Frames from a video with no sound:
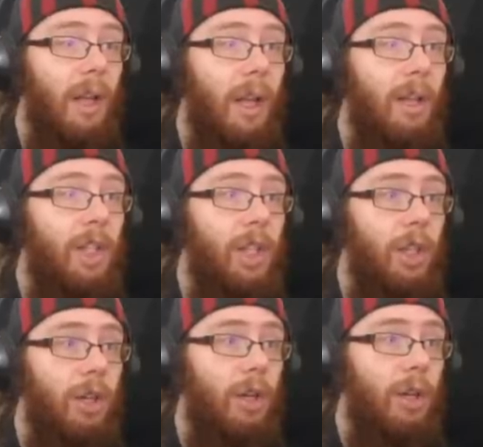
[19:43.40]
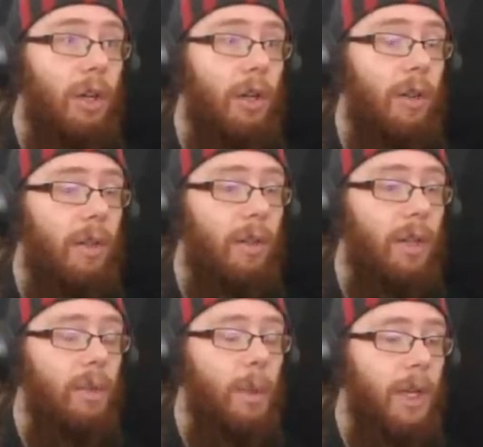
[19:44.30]
sure,
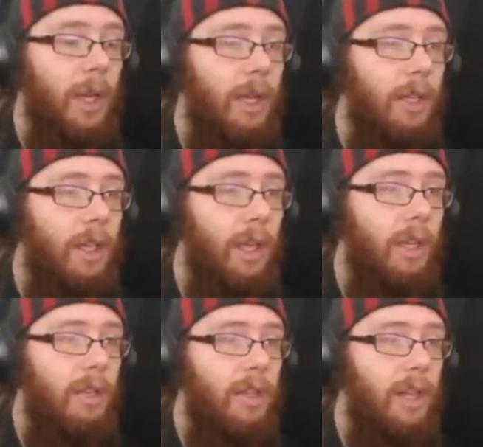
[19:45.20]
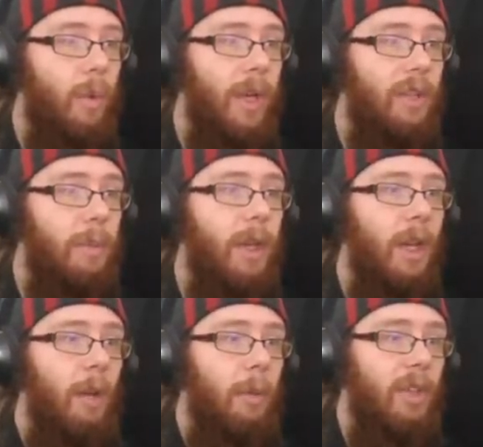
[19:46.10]
these were kind of like dead waste, but
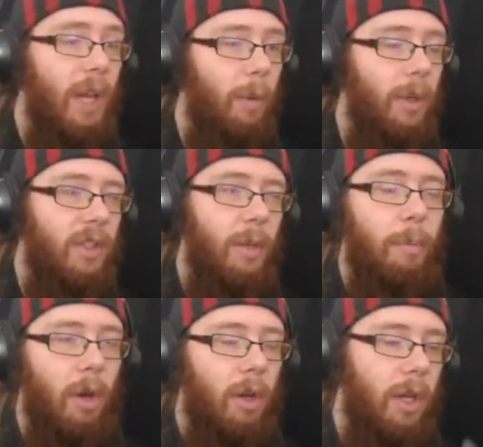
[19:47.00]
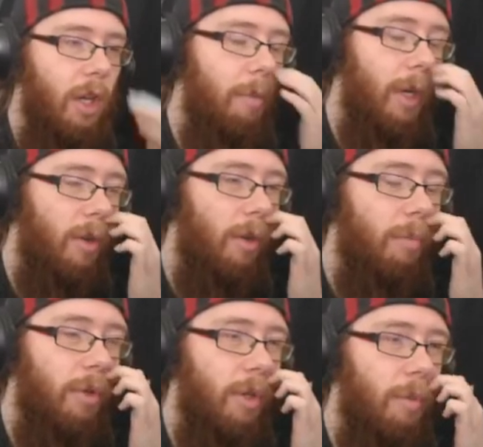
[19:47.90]
because I wanted a block here, but I couldn't
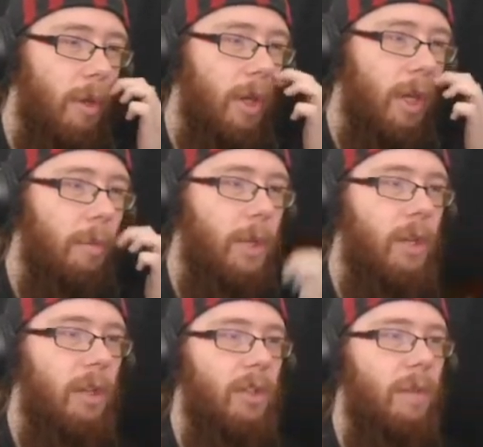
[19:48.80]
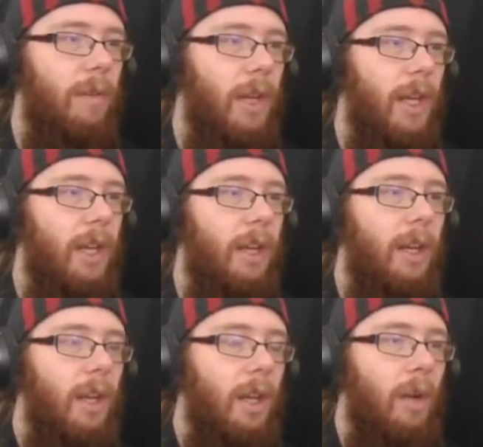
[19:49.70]
put a block here because of like,
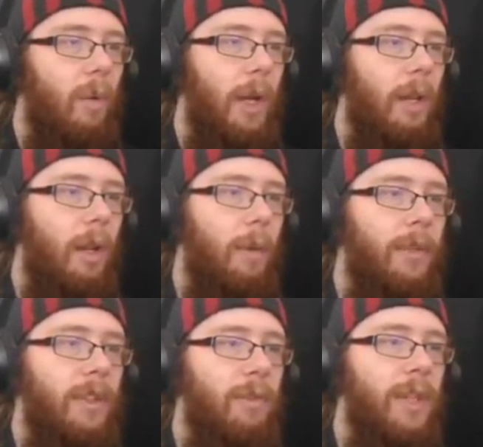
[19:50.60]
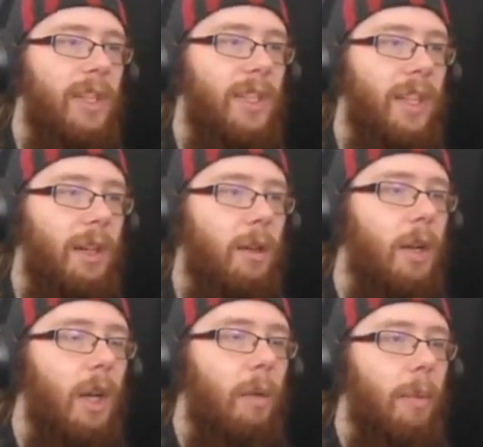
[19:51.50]
well, obvious reasons here.
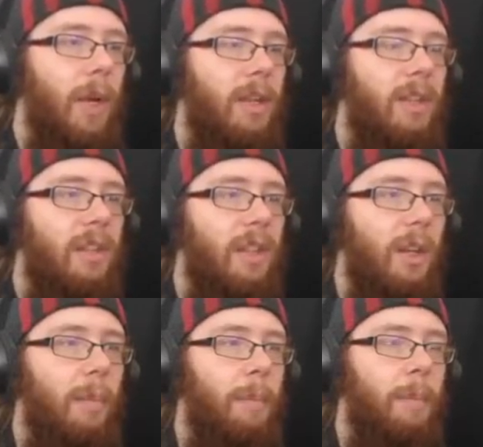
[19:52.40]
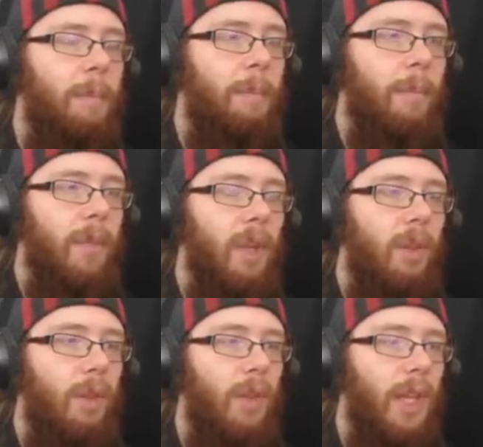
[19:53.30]
But
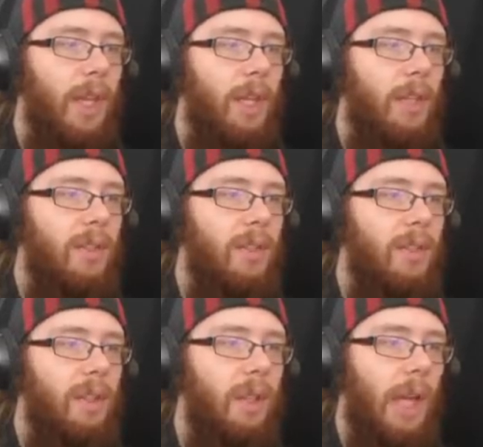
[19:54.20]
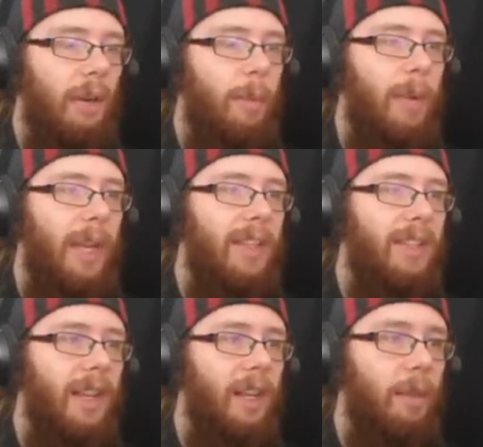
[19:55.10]
the thing is, I
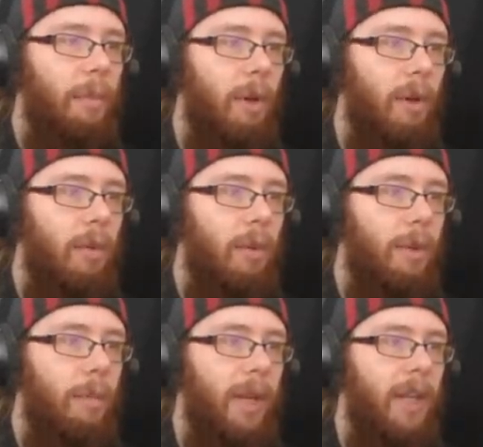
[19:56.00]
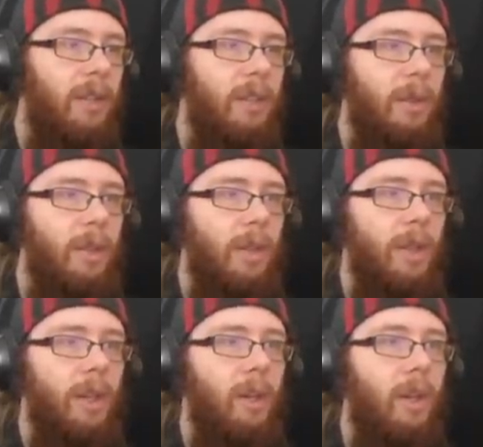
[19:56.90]
replaced like the block with a pane so nothing
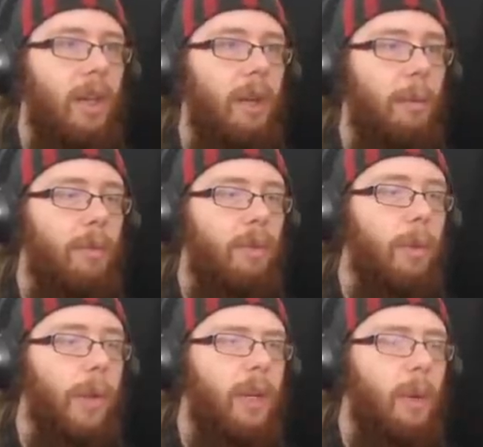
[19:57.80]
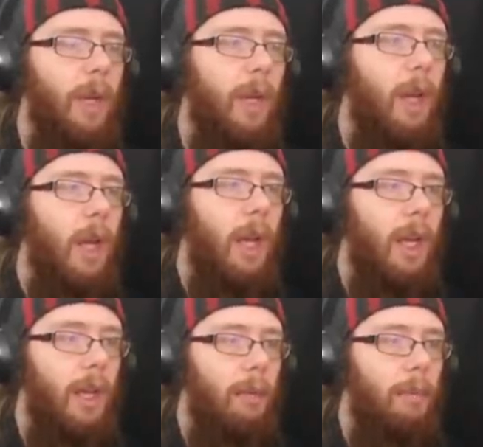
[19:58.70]
can come through anyway, and
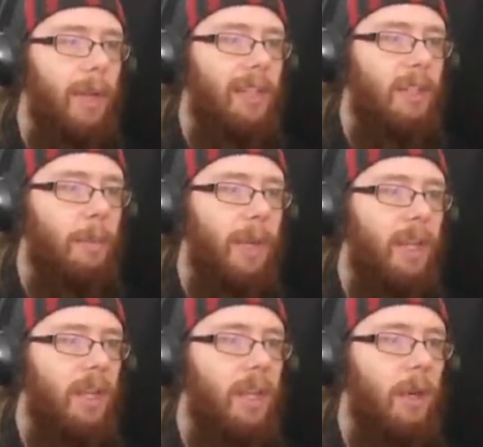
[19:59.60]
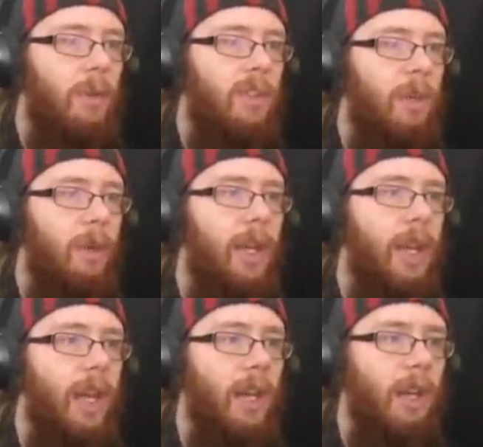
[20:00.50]
I placed a pane here so I
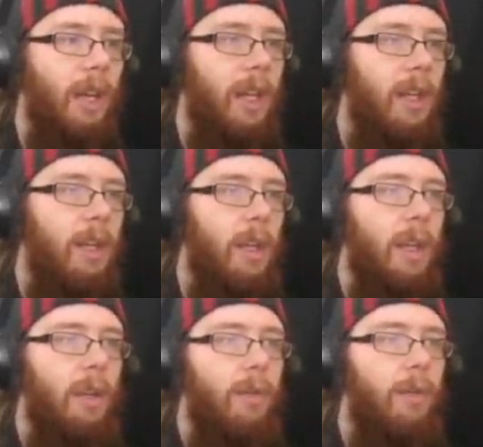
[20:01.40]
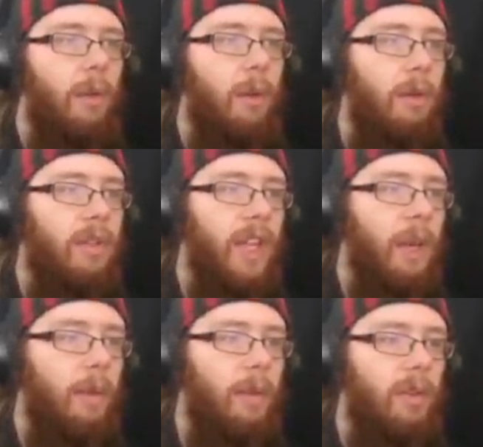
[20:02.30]
can't like fall down this